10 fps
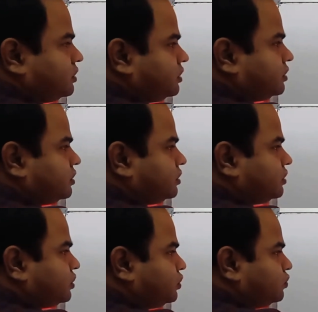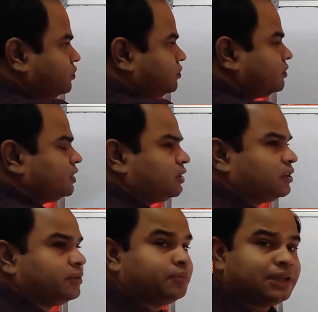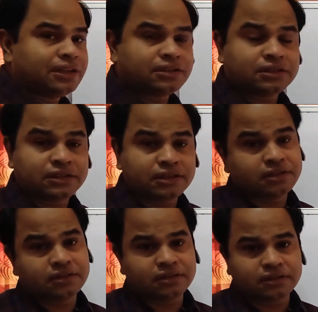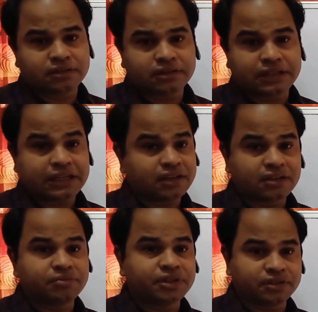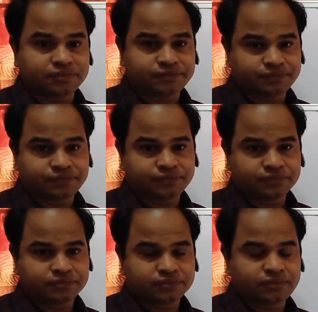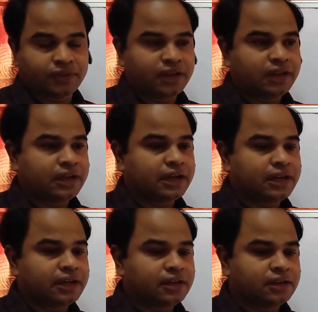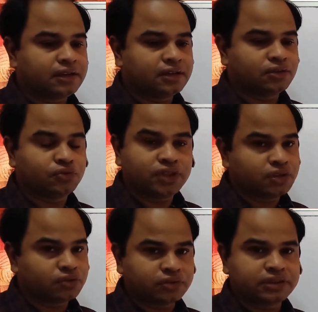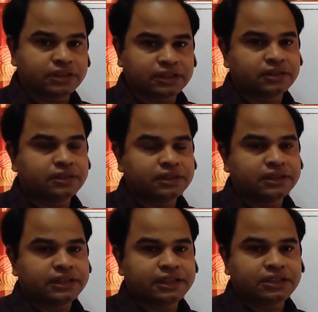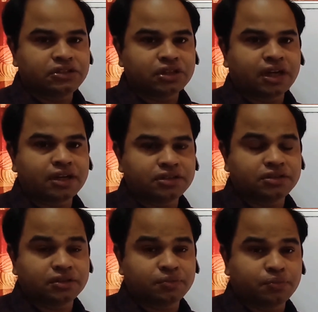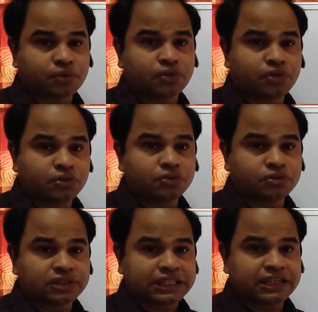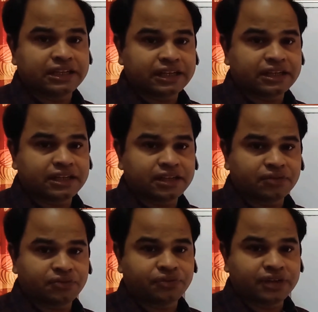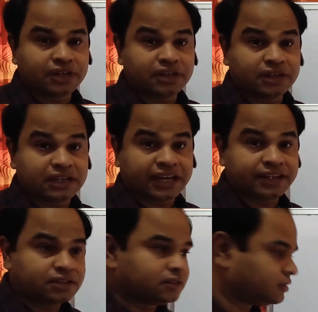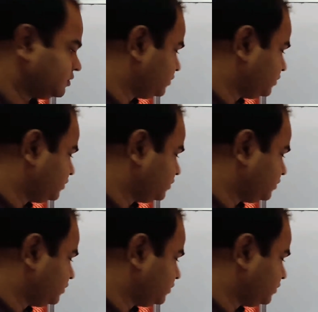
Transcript: This is Q placed in air medium, and we know that a charge produce electric field lines.